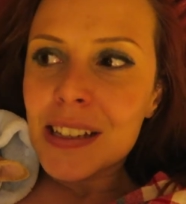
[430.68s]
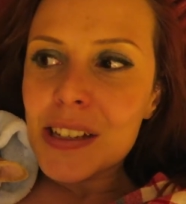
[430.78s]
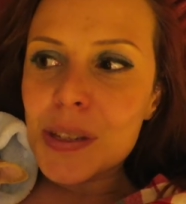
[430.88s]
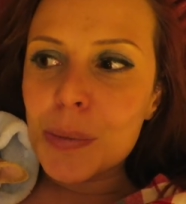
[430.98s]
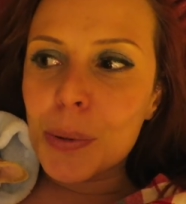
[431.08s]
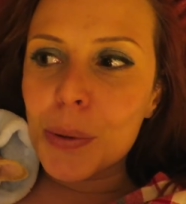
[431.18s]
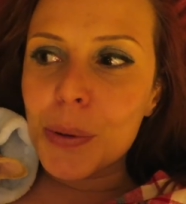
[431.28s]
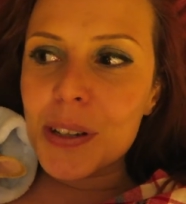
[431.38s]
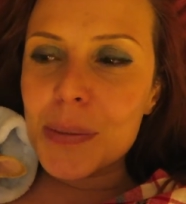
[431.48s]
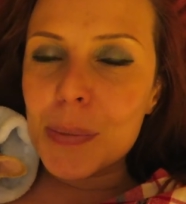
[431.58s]

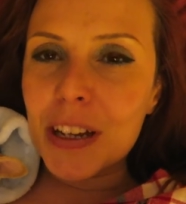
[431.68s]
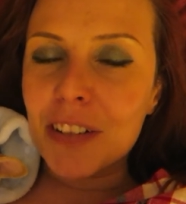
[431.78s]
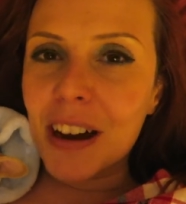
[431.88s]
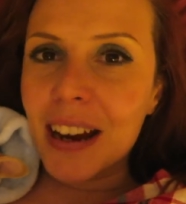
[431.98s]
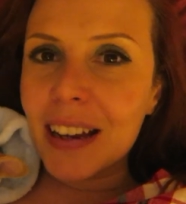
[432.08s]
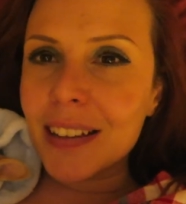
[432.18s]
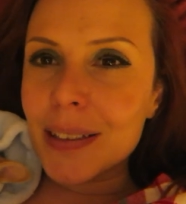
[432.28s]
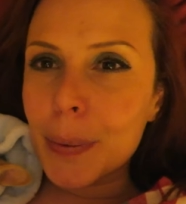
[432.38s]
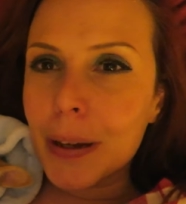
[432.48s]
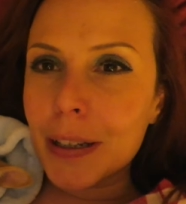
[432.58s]
support has been great
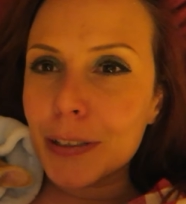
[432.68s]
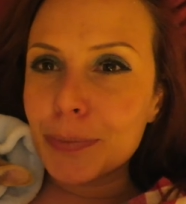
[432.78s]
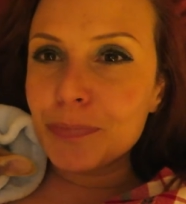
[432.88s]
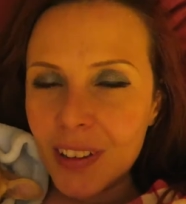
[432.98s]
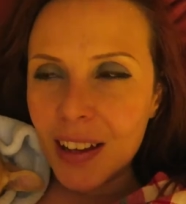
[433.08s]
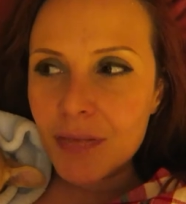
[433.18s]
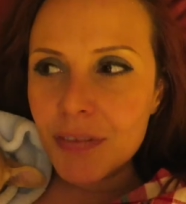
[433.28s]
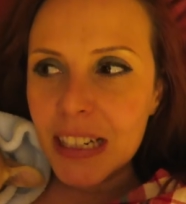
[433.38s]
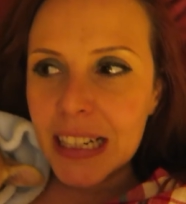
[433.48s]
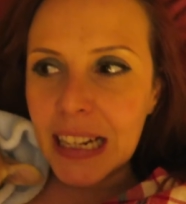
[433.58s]
as well. I'm
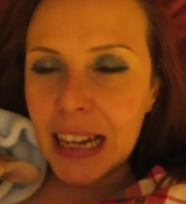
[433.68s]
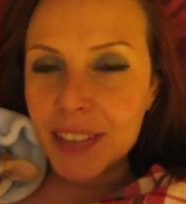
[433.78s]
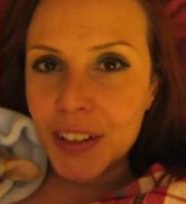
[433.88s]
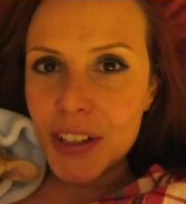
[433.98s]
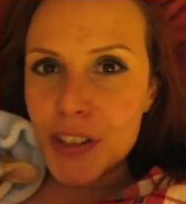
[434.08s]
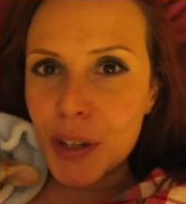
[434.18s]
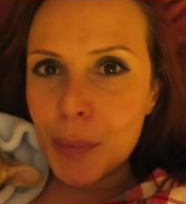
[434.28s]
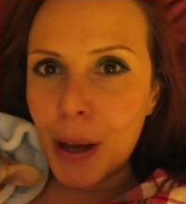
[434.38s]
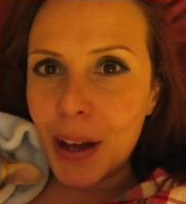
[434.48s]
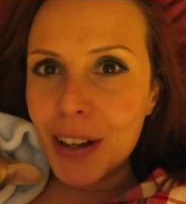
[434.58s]
really glad that I took
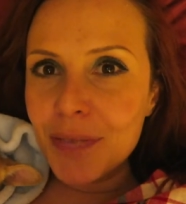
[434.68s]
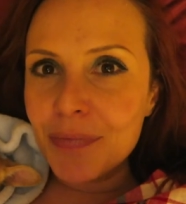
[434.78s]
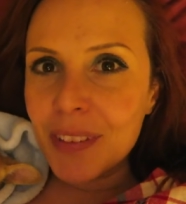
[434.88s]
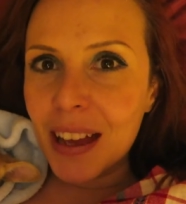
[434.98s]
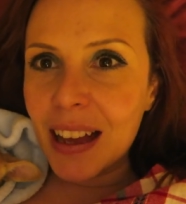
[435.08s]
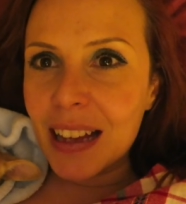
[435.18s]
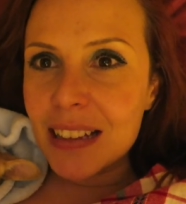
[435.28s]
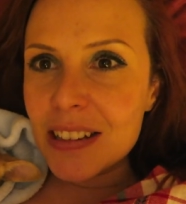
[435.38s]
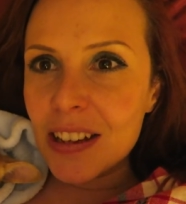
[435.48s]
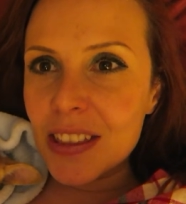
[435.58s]
part,
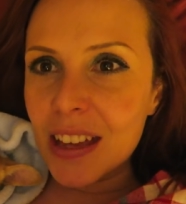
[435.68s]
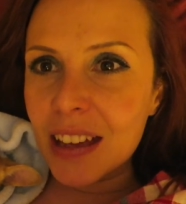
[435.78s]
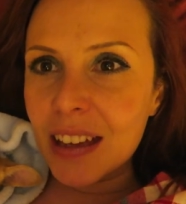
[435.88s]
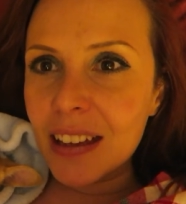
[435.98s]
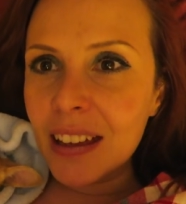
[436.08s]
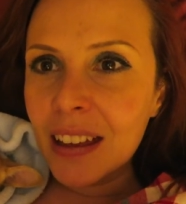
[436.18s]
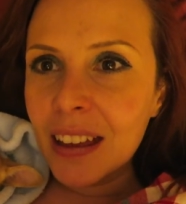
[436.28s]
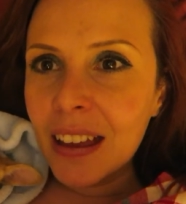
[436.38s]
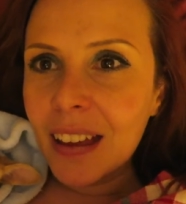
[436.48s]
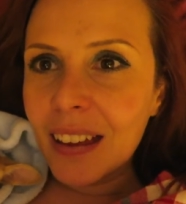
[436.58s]
and I think
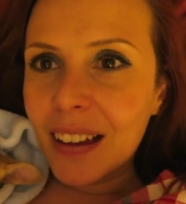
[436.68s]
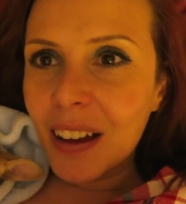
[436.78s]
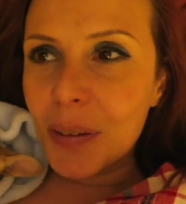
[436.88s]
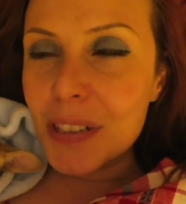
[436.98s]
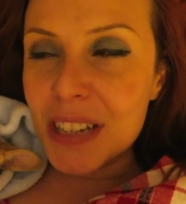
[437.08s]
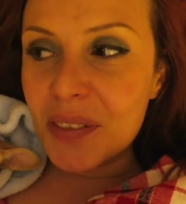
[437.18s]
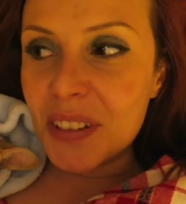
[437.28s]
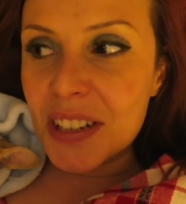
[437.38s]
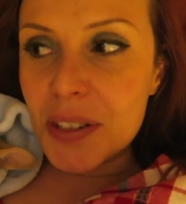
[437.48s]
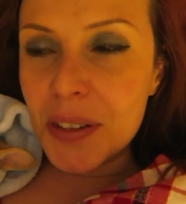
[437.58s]
I would
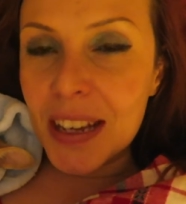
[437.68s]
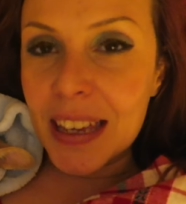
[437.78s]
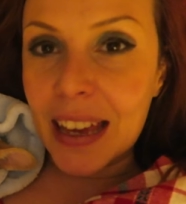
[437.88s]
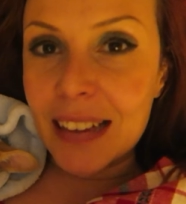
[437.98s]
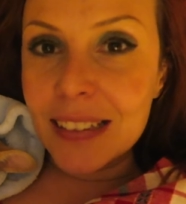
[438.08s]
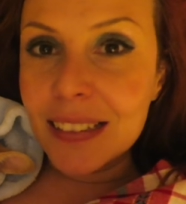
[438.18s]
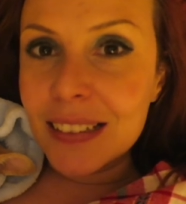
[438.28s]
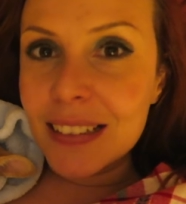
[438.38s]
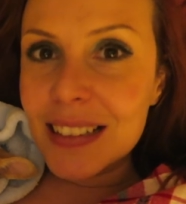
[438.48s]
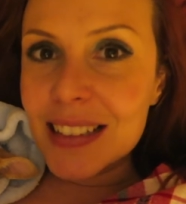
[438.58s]
definitely do it again.
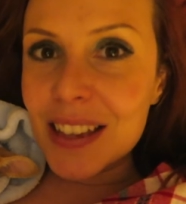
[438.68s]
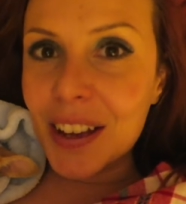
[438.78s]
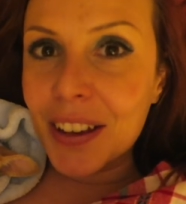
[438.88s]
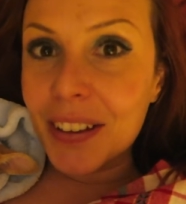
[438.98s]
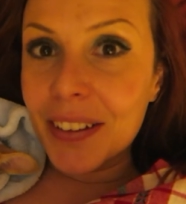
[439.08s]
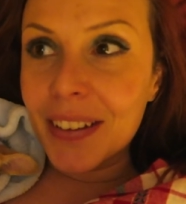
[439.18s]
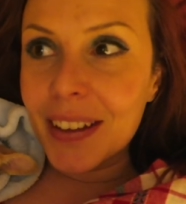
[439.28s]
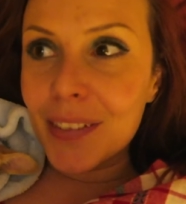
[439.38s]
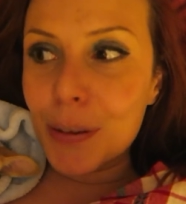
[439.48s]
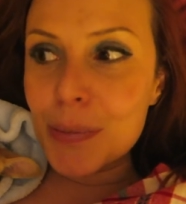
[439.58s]
So
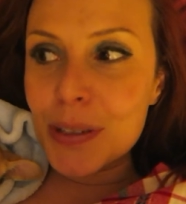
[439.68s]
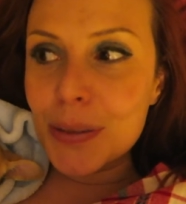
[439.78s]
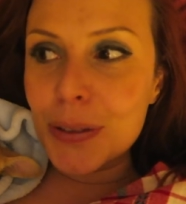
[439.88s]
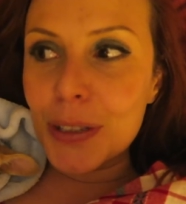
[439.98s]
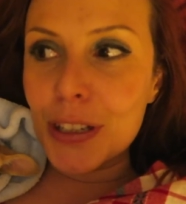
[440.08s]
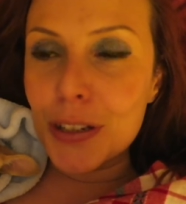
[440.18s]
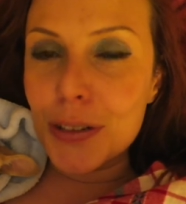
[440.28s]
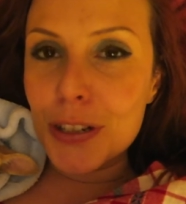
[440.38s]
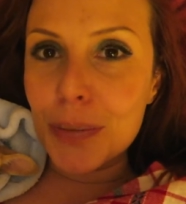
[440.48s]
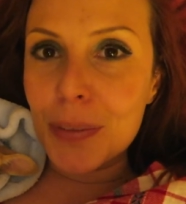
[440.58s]
if I'm still doing
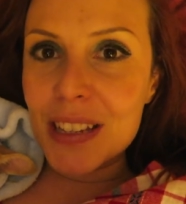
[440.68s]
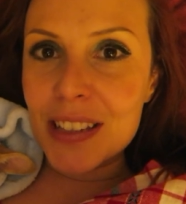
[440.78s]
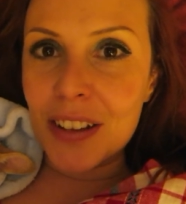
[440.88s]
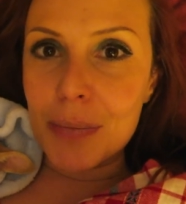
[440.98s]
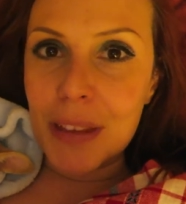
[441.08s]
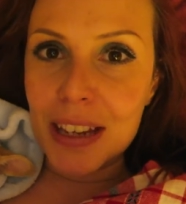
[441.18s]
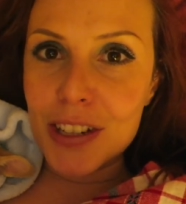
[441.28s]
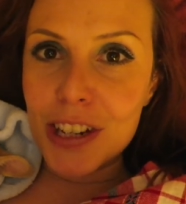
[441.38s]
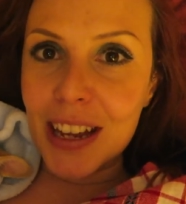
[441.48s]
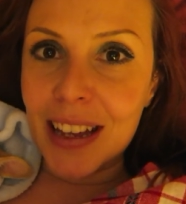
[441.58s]
YouTube this time
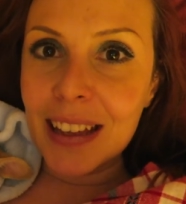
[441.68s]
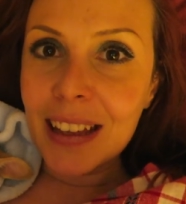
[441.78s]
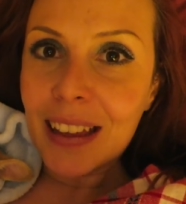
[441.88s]
next year,